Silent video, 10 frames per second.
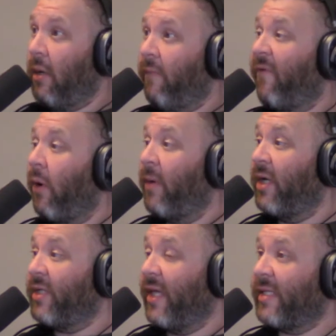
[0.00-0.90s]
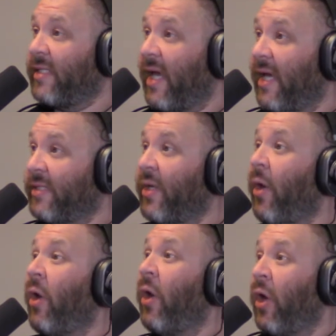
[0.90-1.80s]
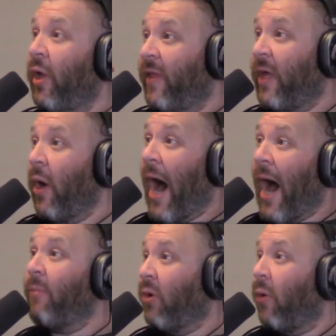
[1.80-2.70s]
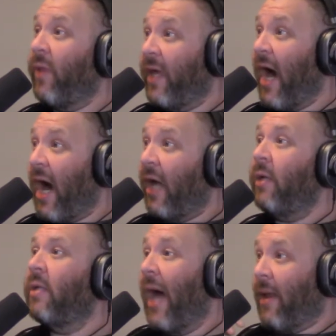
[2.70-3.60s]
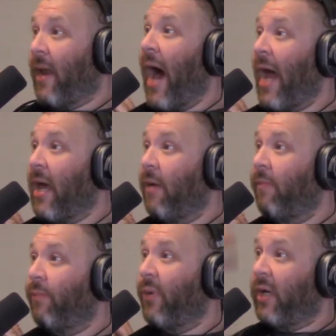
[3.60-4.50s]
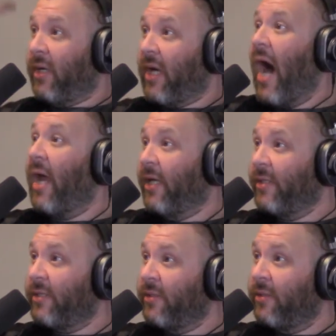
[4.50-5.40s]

verbiage that says, the I'm your only God, not I am, but God is.